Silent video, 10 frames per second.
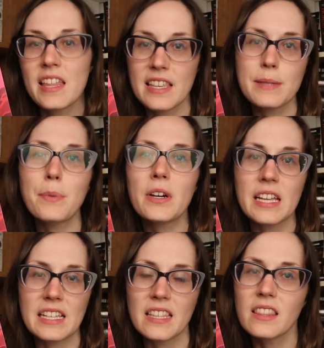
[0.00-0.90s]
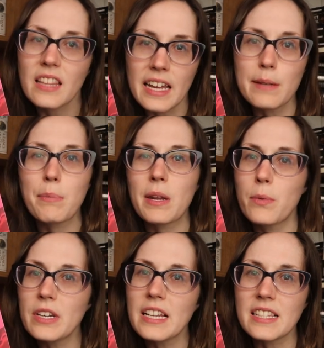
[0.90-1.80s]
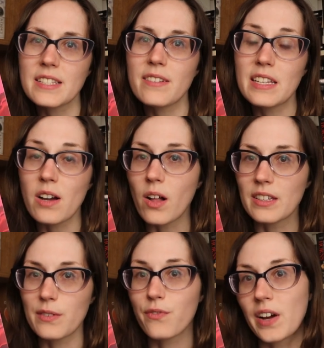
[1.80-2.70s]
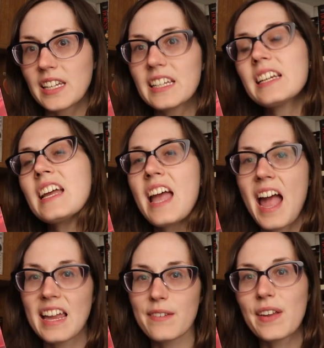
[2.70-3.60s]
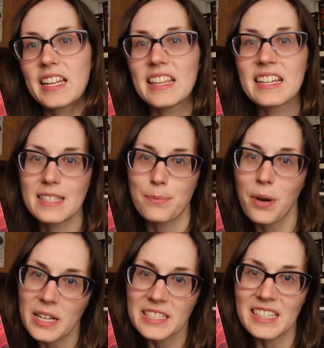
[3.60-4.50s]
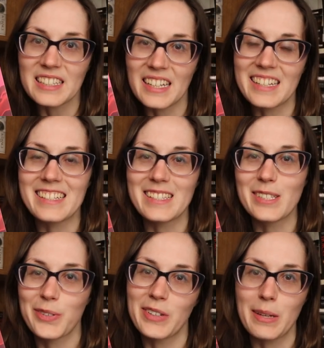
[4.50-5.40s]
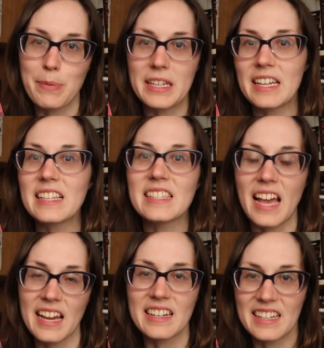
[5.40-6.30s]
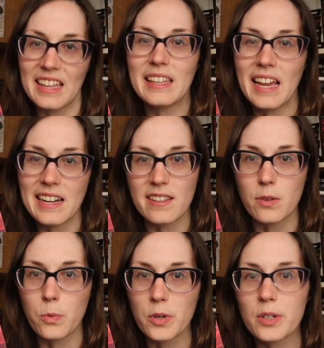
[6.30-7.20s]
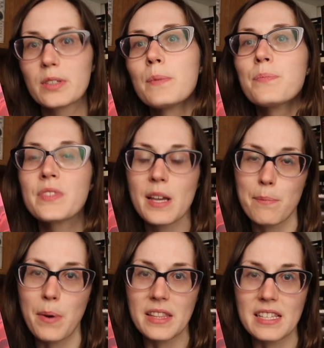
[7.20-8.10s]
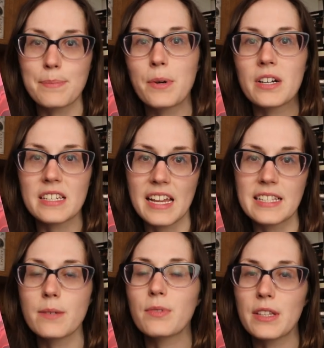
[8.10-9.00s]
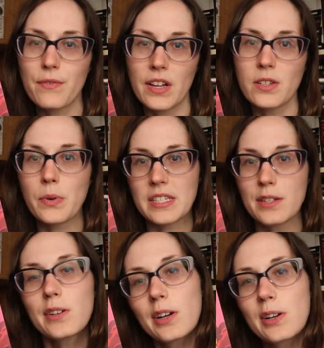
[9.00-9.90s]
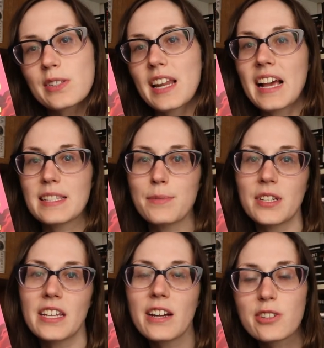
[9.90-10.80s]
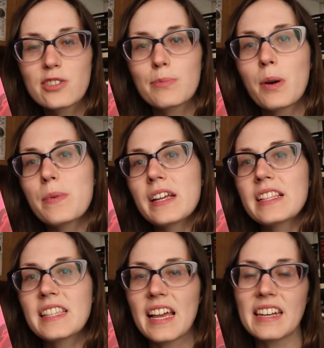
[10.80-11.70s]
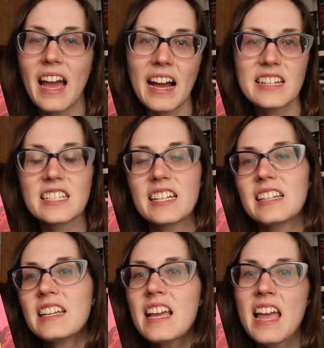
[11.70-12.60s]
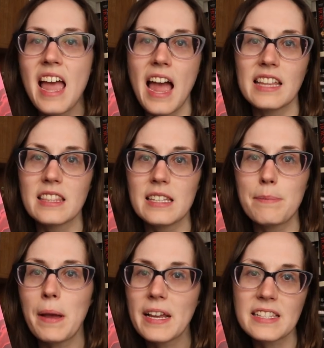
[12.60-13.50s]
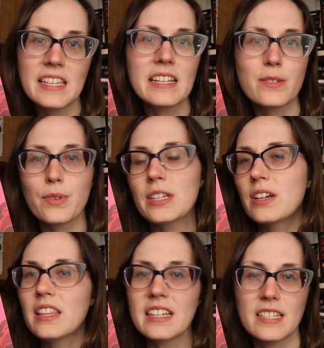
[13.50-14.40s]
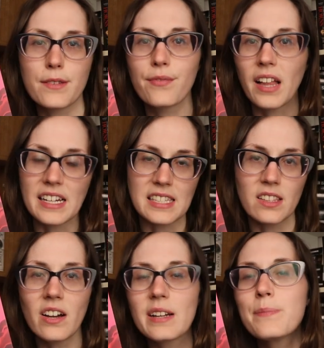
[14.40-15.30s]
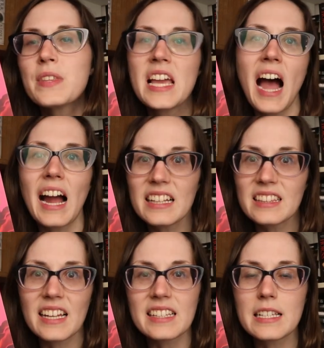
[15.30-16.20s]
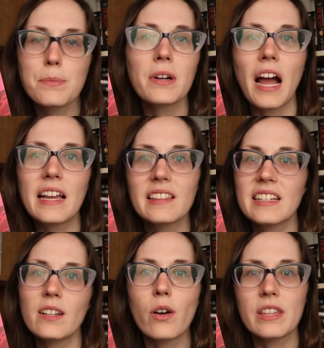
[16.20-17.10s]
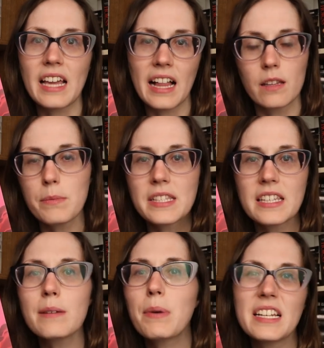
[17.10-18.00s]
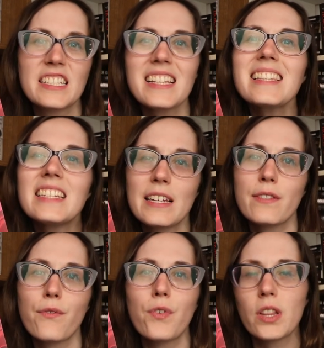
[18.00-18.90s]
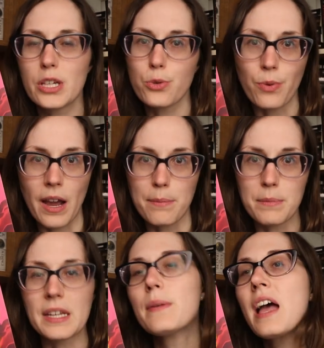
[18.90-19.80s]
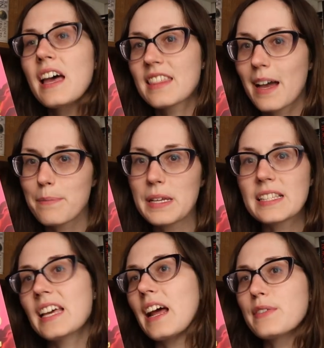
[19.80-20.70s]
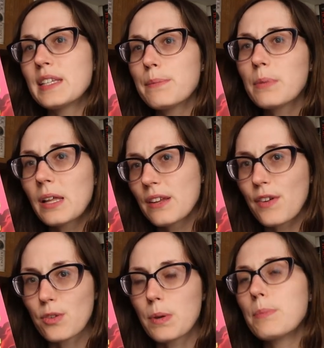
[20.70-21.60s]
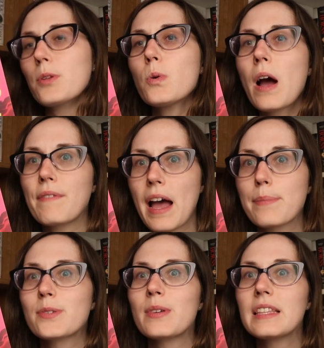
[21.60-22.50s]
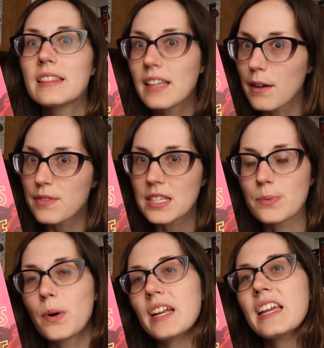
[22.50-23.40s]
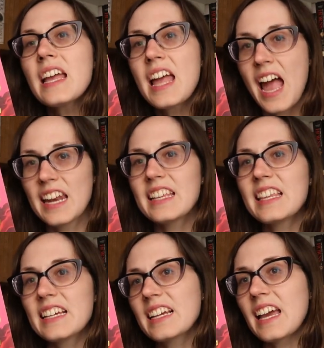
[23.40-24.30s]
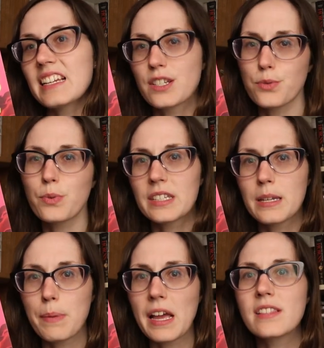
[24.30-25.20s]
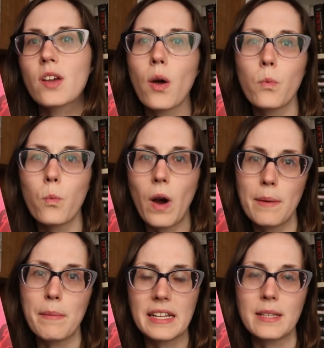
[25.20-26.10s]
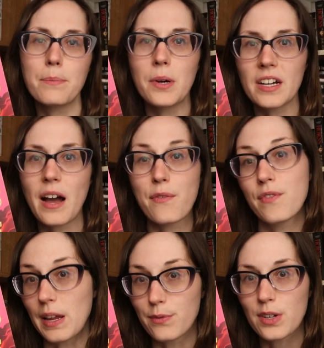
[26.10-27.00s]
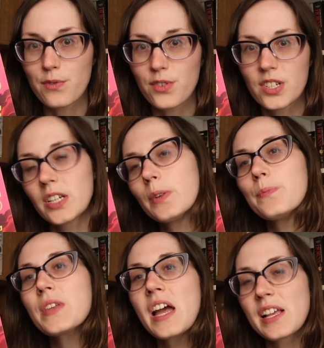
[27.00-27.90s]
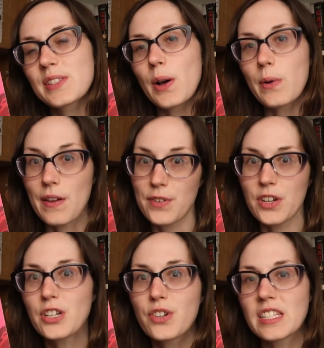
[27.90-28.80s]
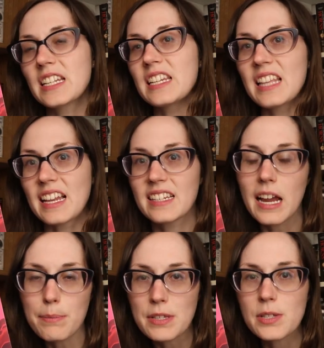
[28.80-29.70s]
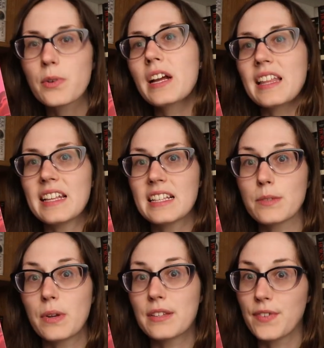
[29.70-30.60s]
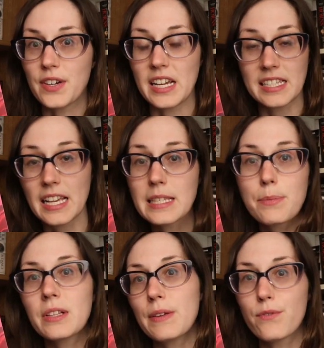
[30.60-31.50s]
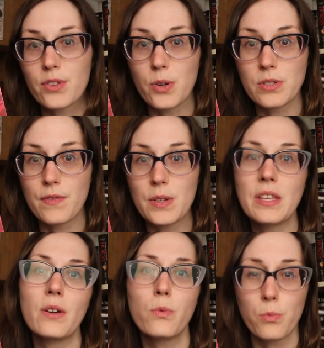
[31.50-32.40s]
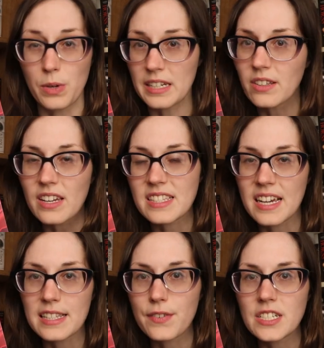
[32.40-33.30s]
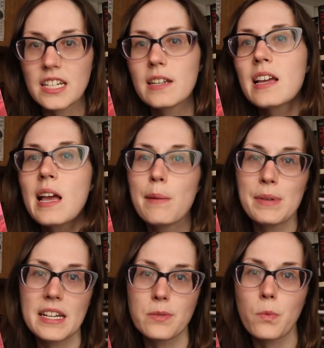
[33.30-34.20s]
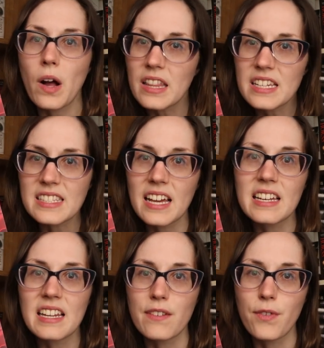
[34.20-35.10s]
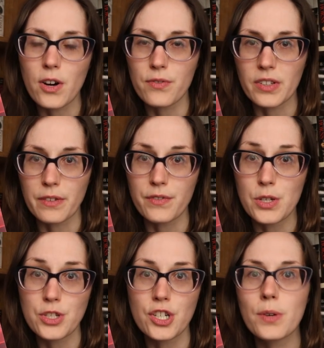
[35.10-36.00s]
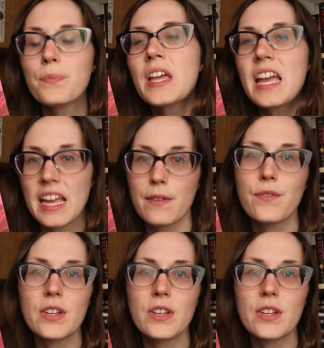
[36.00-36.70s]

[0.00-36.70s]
This book is light, but I wouldn't necessarily call it funny, and if anything, it's surprisingly light considering it begins at, again, the end of the world. But this book takes some really fun twists and turns, it has some good character moments and action, and the pacing is really good, that it just flies along. I like this book, I liked all the elements in it, but it just didn't fully grab me. That being said, I've seen plenty of other people who have absolutely loved this one, and I think, again, it just really depends on what makes a book a favorite for you. So if you're interested in that type of story, I think this one is very accessible, even for those of you that don't read a lot of science fiction, because while it is set in a far-flung future, it